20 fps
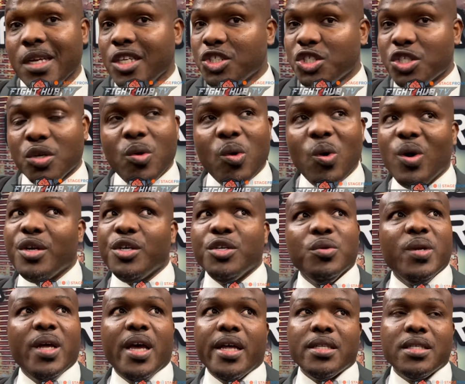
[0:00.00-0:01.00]
Shakur
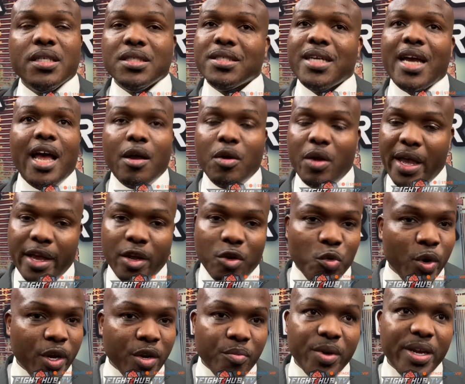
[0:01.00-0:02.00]
knew that. This guy had
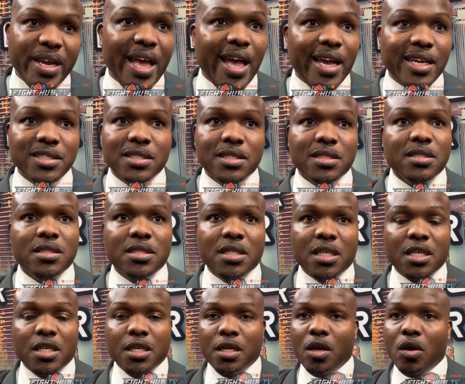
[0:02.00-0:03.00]
quick reactions.
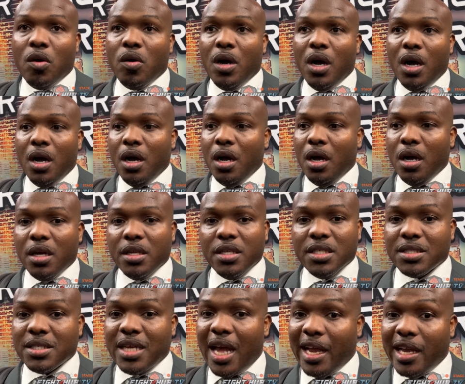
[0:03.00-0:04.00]
You know,
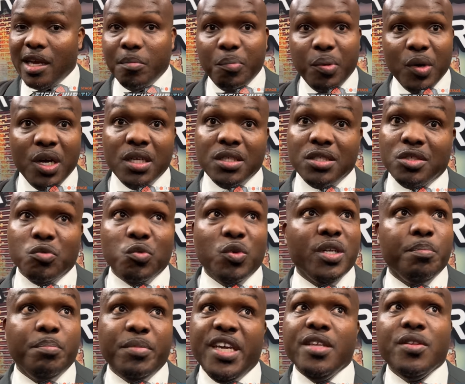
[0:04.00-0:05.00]
this guy can punch
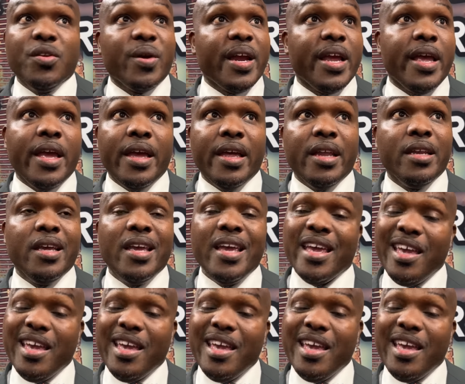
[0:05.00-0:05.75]
with either hand.